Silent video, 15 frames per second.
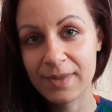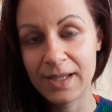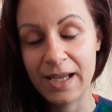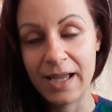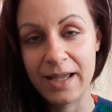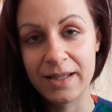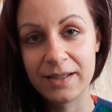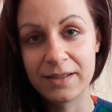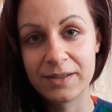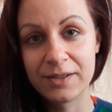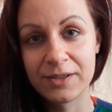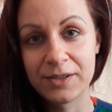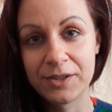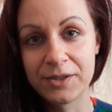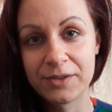
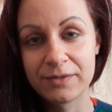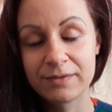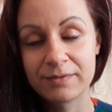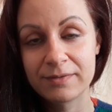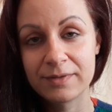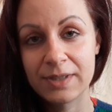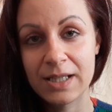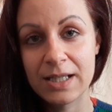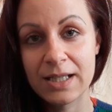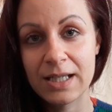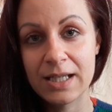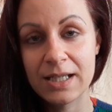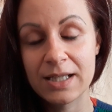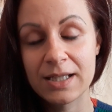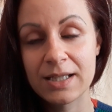and this
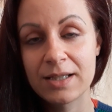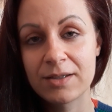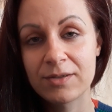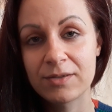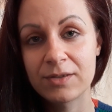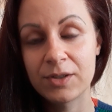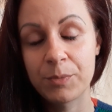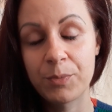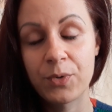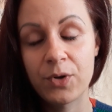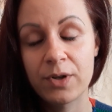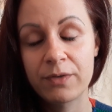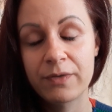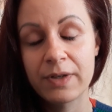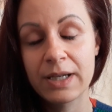is the
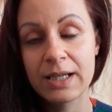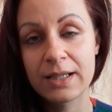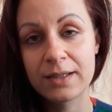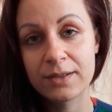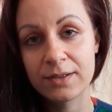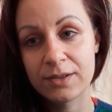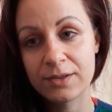perfect